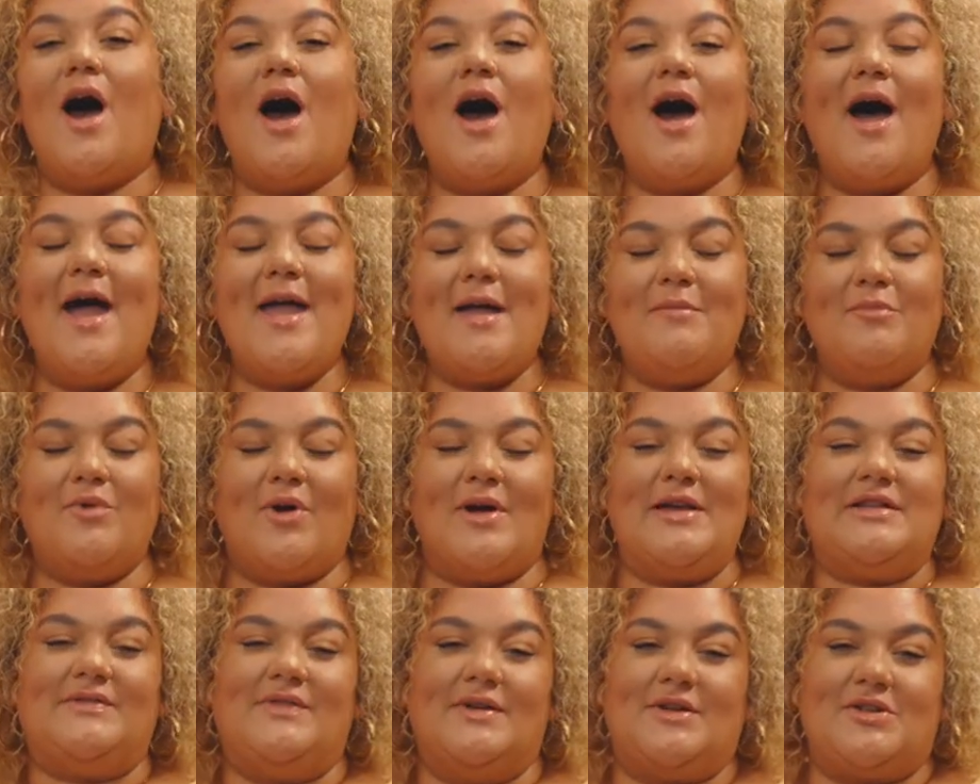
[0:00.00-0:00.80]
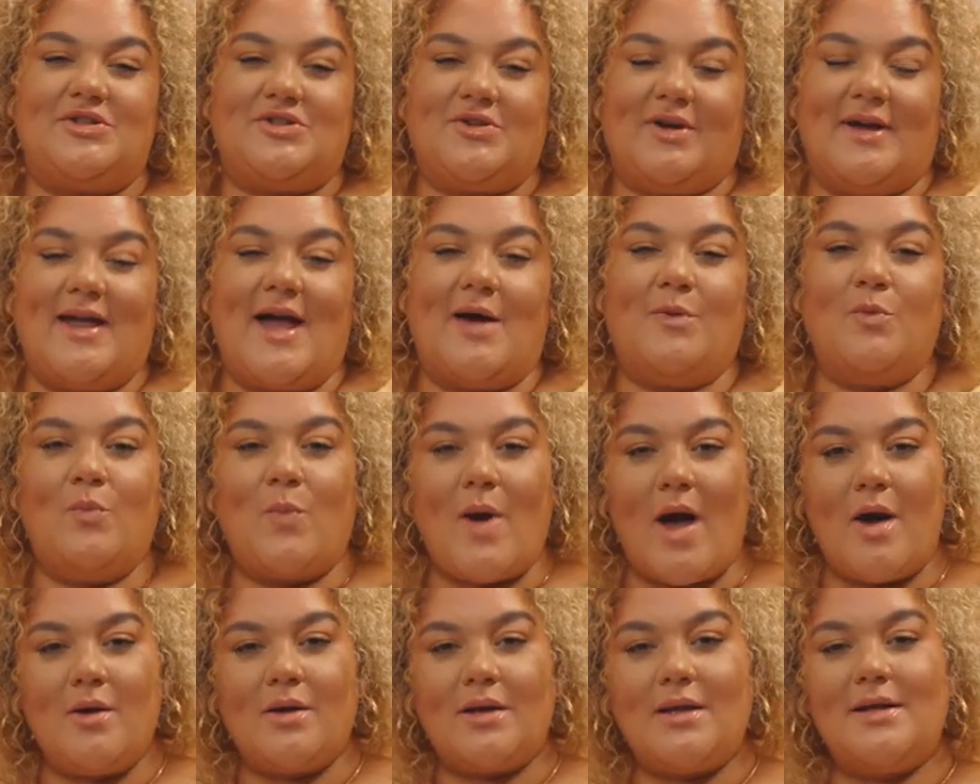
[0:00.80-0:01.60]
Hi, I'm Grace Victory,
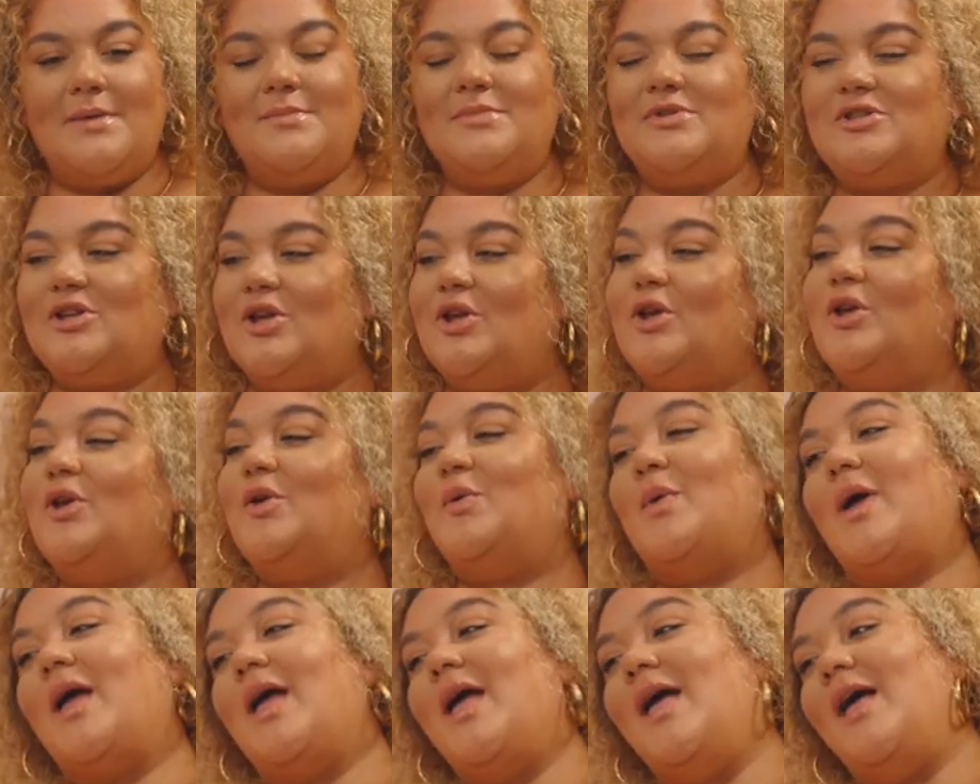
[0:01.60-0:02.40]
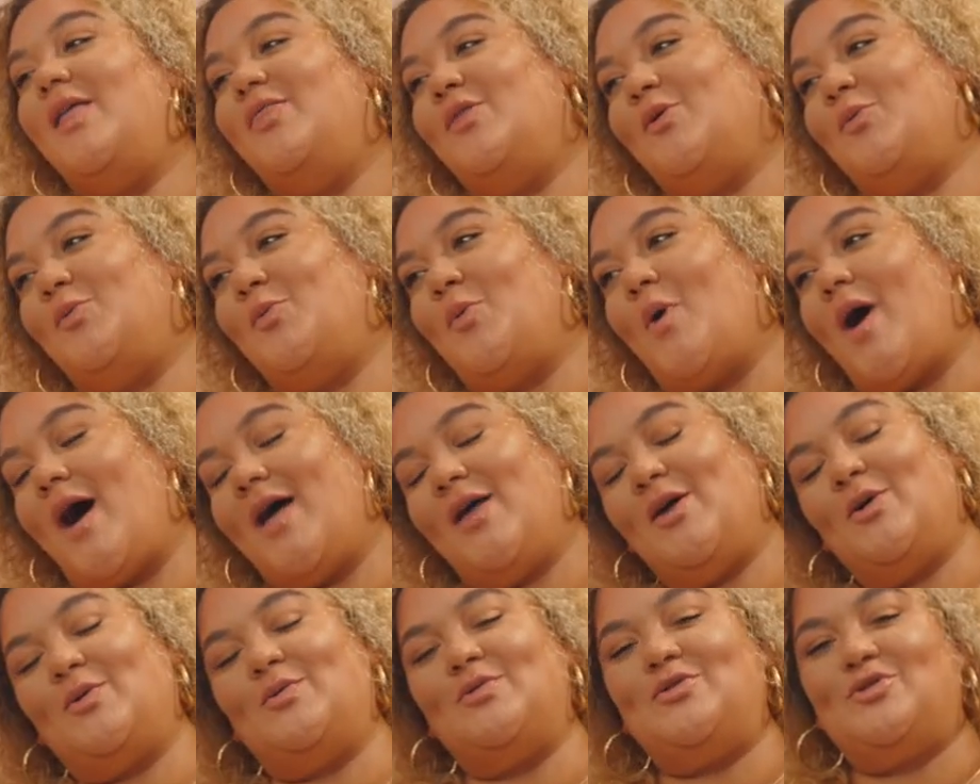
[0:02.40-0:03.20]
and welcome to The
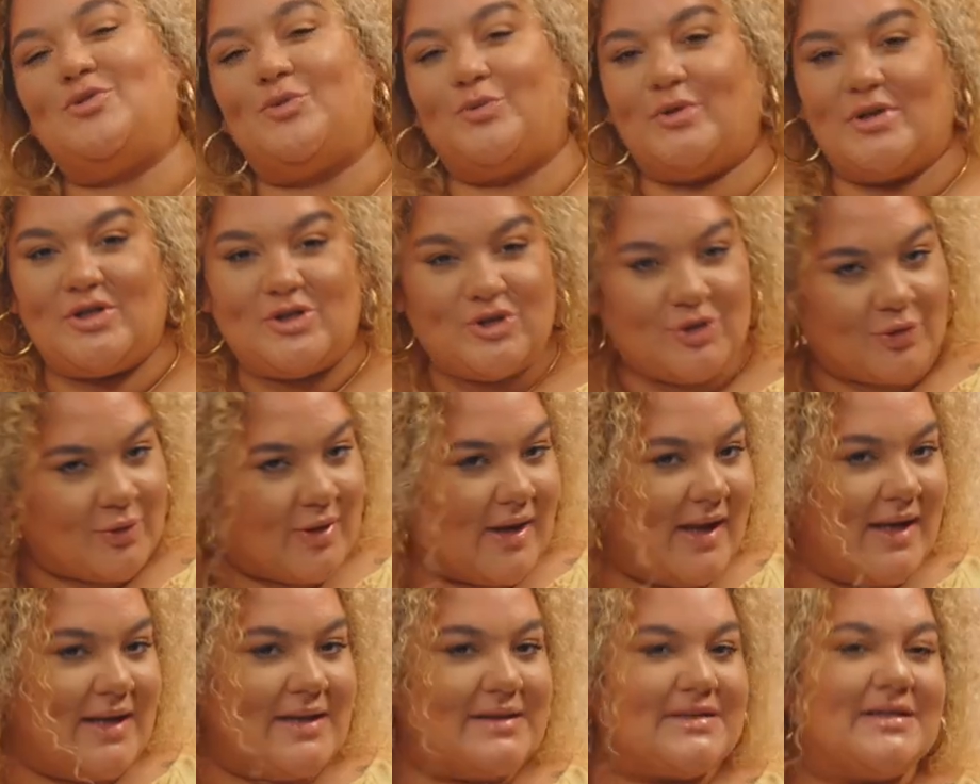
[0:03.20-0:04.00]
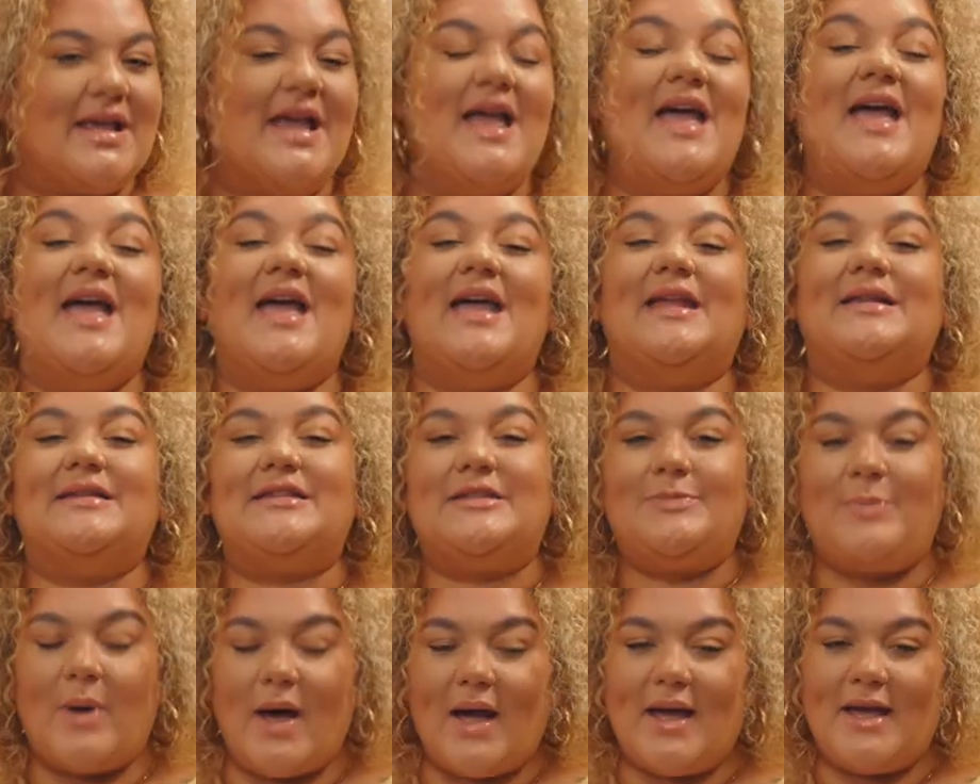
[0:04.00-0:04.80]
Wilds Retreat,
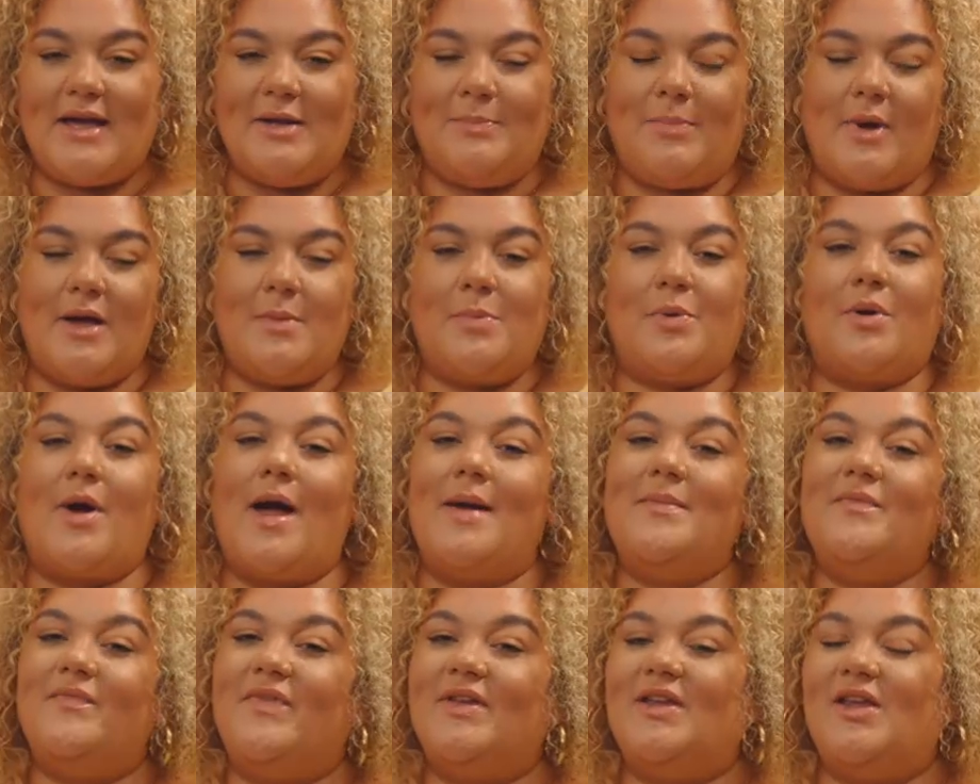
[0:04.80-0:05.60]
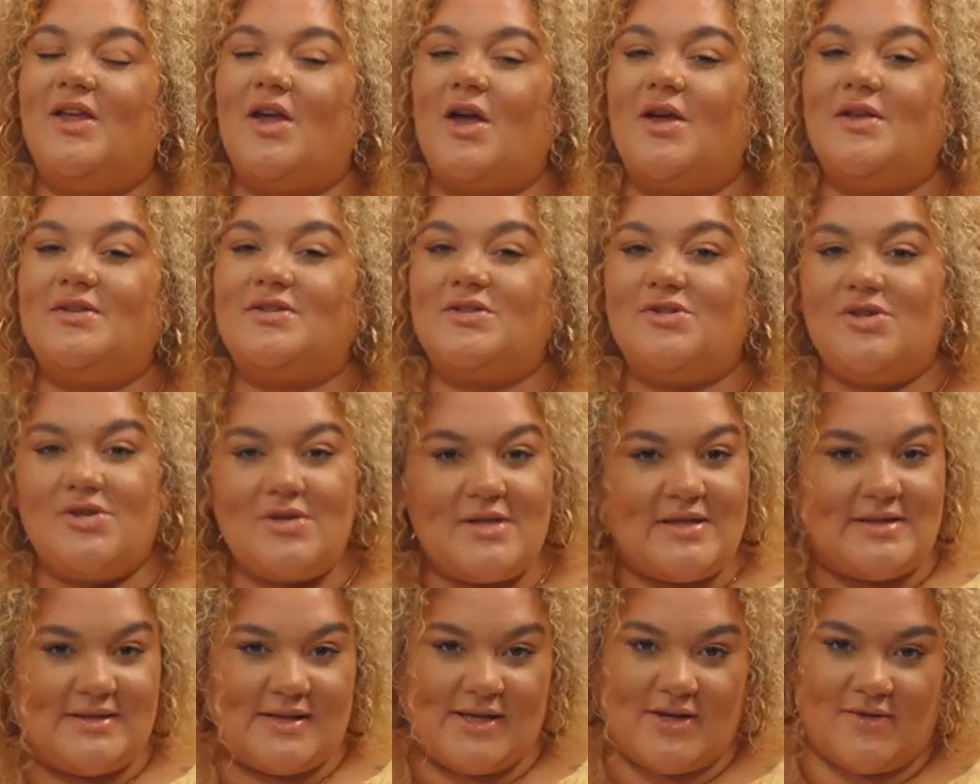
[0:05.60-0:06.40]
inspired by Prime Video's
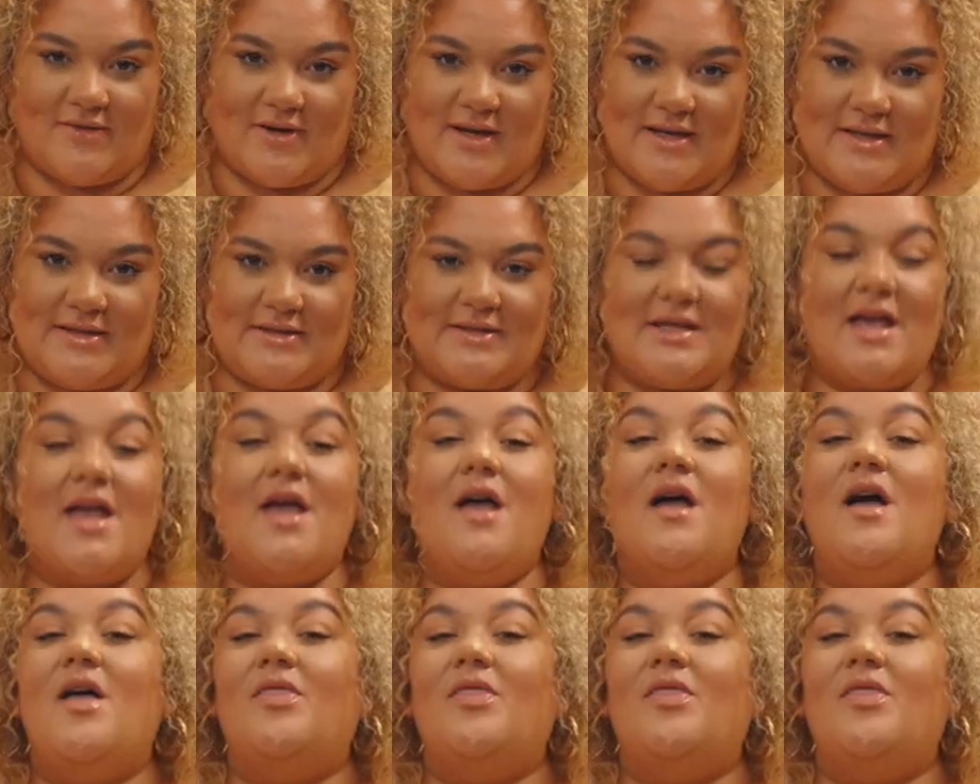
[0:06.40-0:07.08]
new series,